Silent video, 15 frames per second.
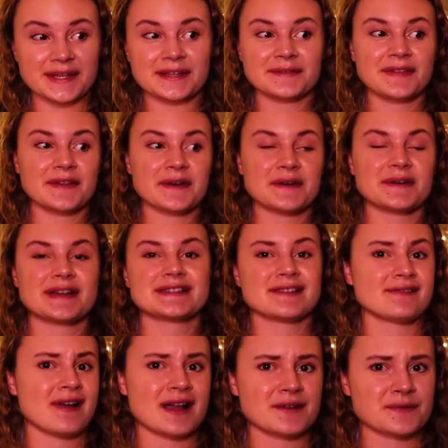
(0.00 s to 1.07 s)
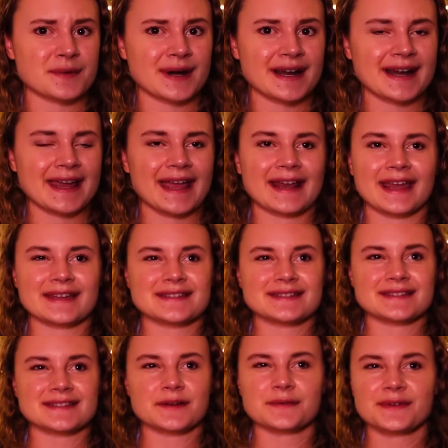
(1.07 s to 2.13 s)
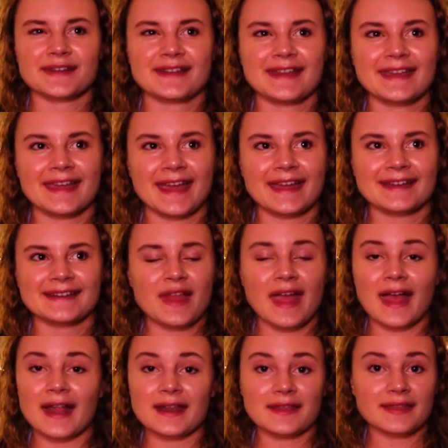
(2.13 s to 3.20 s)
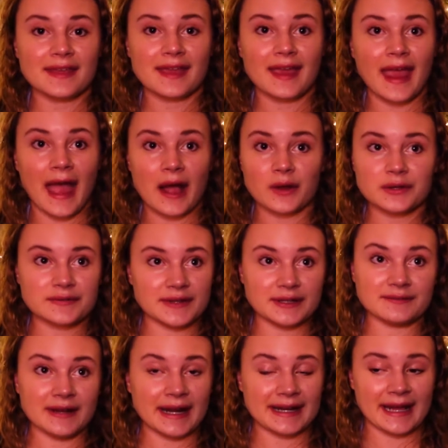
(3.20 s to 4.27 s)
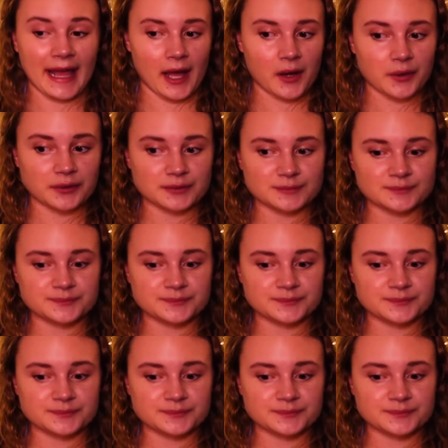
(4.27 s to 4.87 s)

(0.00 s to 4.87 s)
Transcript: even though it's a lot of work and I don't really get anything out of it right now.